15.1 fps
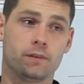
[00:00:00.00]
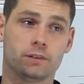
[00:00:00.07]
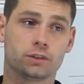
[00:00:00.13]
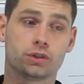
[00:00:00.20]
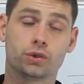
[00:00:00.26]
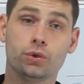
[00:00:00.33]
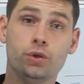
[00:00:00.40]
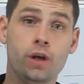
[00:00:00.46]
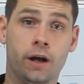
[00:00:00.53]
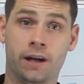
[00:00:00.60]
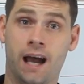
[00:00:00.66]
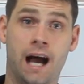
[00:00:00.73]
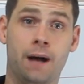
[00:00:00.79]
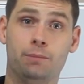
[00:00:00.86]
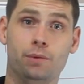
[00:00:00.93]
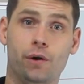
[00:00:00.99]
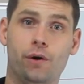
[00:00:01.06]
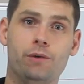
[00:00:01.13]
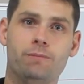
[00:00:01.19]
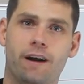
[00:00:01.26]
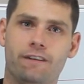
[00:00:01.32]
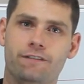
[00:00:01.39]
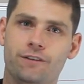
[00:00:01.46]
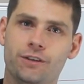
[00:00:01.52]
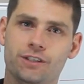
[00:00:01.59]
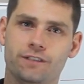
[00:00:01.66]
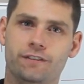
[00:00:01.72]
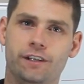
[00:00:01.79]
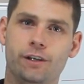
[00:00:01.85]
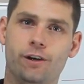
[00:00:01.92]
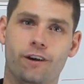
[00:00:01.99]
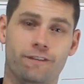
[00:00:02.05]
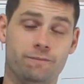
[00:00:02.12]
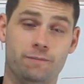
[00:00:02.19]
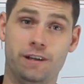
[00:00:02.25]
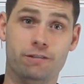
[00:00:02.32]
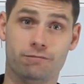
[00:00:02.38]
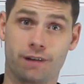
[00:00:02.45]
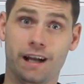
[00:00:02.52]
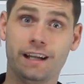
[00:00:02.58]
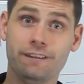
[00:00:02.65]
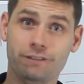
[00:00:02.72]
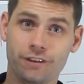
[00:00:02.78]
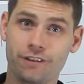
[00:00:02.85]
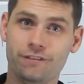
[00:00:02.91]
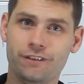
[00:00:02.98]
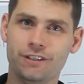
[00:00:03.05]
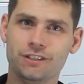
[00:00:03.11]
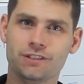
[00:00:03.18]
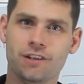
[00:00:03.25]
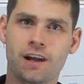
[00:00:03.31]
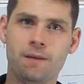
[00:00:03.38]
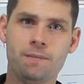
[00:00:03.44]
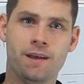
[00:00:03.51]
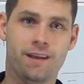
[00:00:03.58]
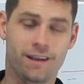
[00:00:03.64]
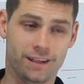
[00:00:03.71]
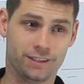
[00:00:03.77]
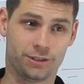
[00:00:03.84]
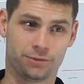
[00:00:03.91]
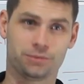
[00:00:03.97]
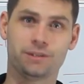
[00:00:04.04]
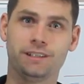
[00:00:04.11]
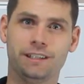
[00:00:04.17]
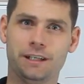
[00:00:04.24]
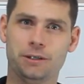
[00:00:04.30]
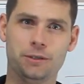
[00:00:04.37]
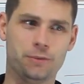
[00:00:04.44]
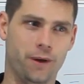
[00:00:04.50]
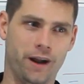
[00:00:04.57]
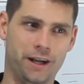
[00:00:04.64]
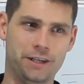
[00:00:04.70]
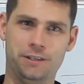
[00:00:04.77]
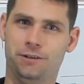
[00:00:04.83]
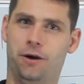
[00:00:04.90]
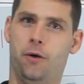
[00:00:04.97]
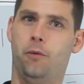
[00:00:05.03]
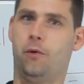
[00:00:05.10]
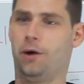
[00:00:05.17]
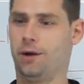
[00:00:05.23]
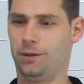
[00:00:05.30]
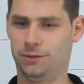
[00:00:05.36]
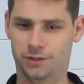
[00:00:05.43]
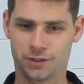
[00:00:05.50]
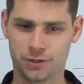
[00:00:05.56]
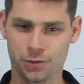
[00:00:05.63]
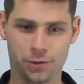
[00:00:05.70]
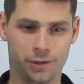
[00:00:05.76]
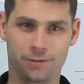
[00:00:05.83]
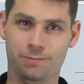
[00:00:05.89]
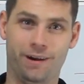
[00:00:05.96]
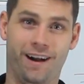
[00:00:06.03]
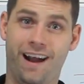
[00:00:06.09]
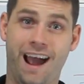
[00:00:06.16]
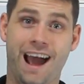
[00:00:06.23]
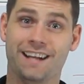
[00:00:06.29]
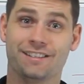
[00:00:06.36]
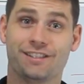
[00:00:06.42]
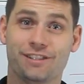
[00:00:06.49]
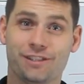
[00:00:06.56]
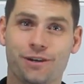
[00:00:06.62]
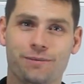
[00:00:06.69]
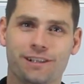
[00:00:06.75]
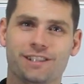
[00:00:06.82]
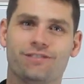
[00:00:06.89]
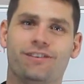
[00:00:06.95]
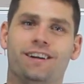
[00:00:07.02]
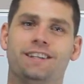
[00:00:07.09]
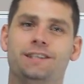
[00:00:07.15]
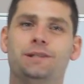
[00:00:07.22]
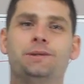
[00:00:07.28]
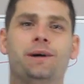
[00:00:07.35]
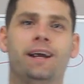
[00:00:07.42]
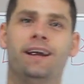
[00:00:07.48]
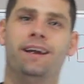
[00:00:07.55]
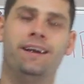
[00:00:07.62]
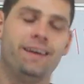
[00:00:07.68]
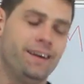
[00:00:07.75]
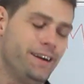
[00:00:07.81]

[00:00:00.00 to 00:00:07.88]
Soon I'm going to upload my first video of me running for the first time. It's a really good one. I didn't know what I was doing, but I had so much fun doing it.